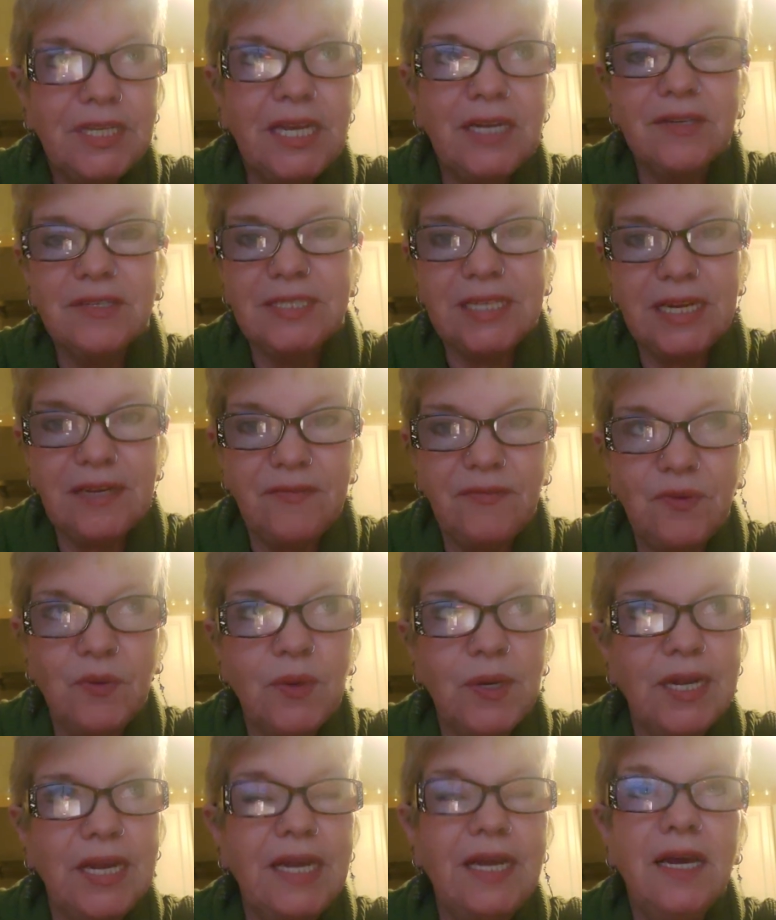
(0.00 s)
Interstate
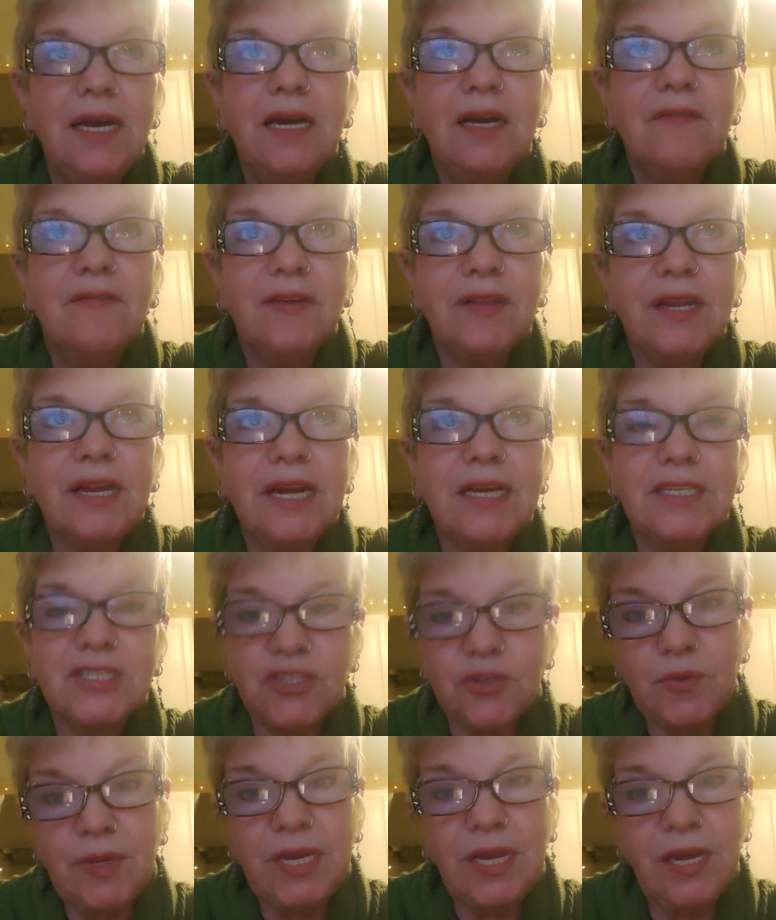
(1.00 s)
40 for the
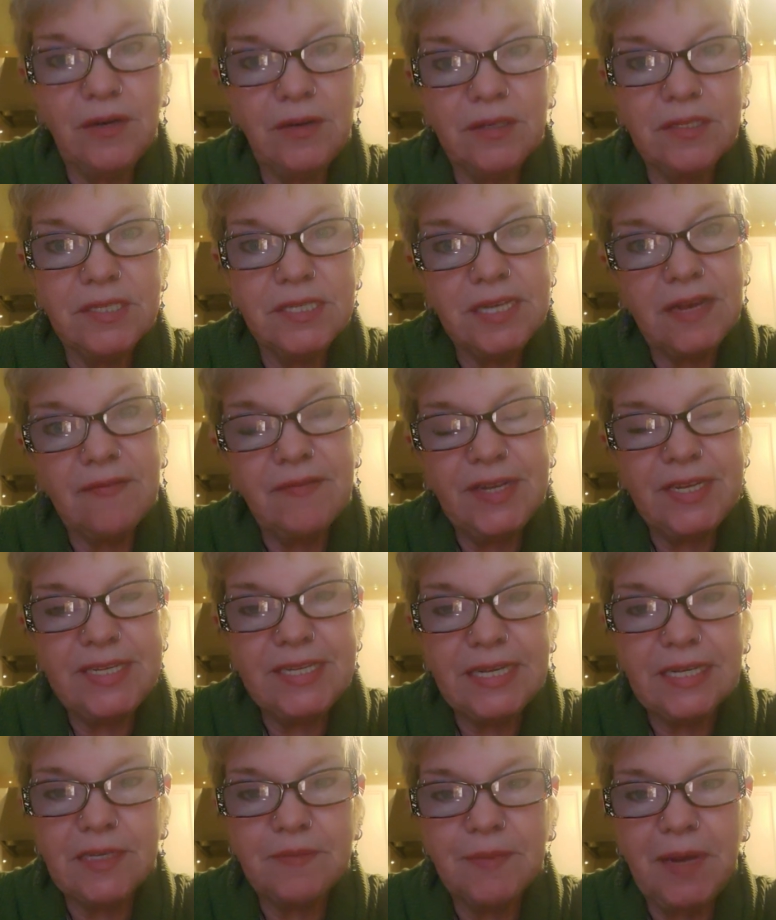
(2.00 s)
next
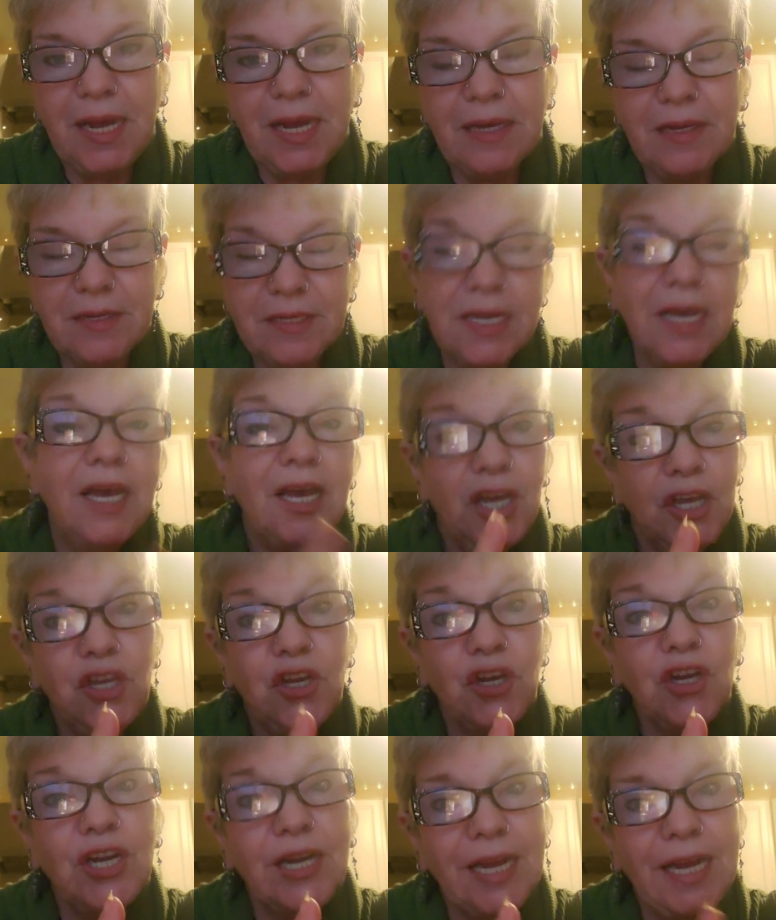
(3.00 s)
376 miles,
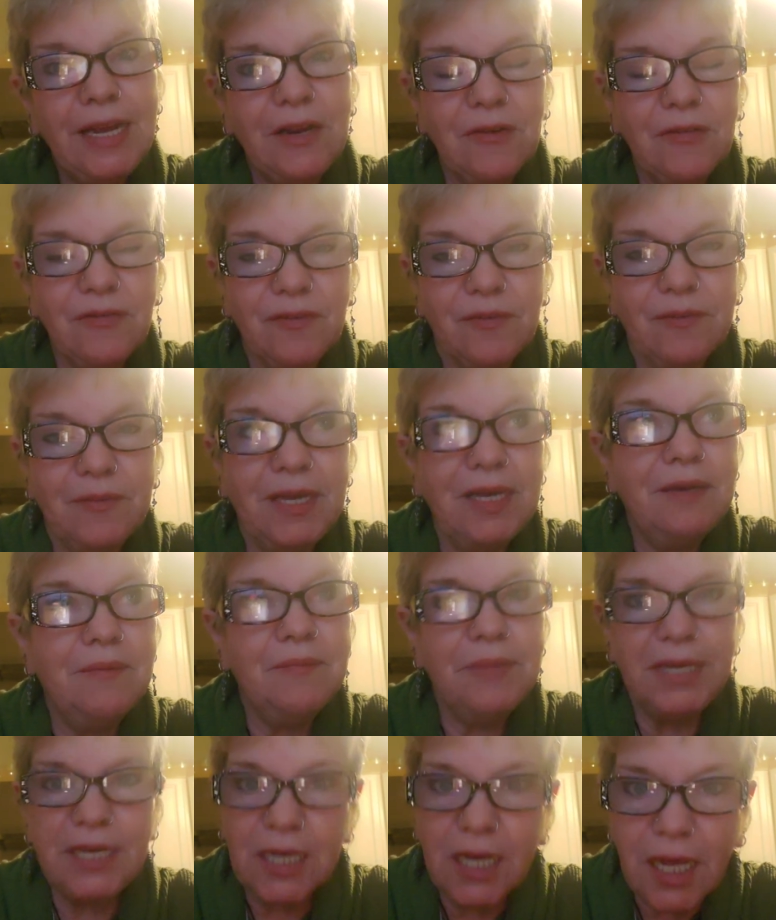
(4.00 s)
you're going to hear from me
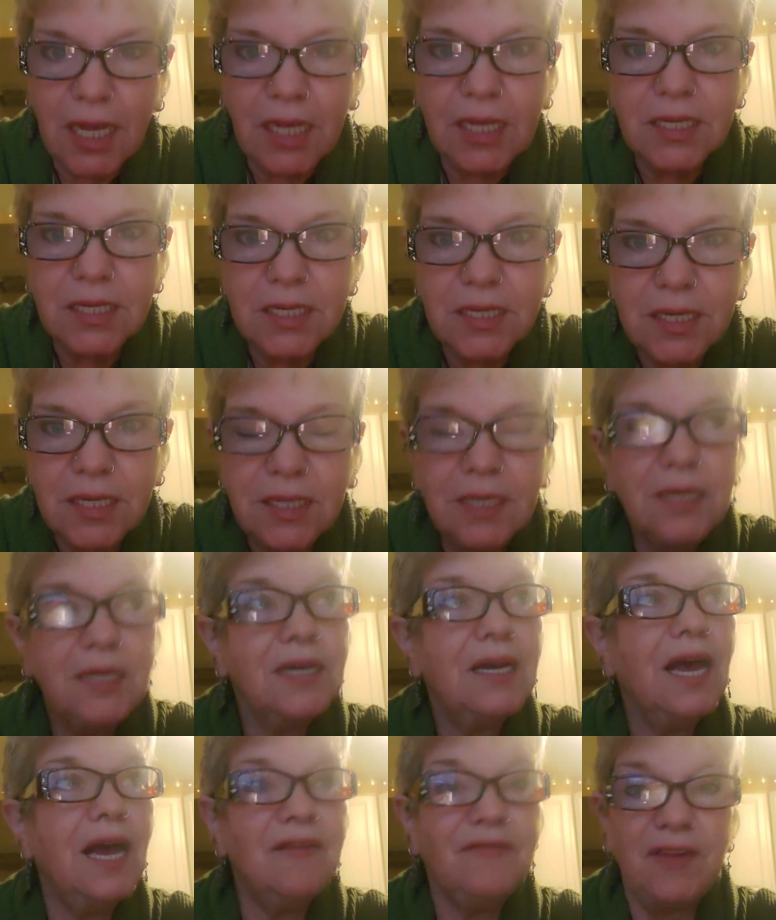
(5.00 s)
because
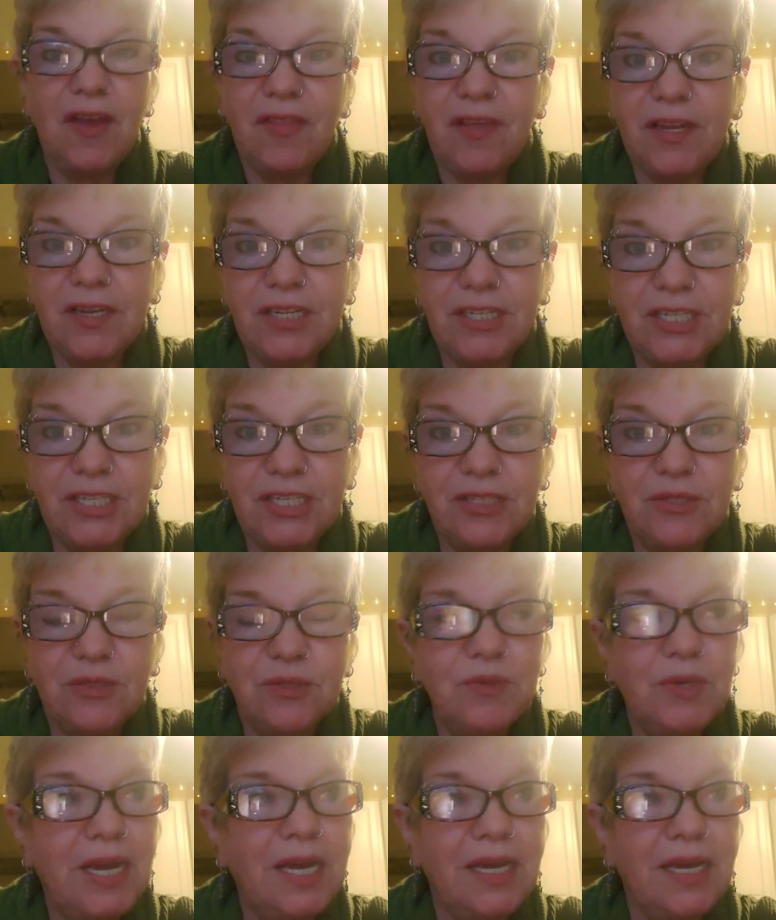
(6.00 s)
I have nothing to do.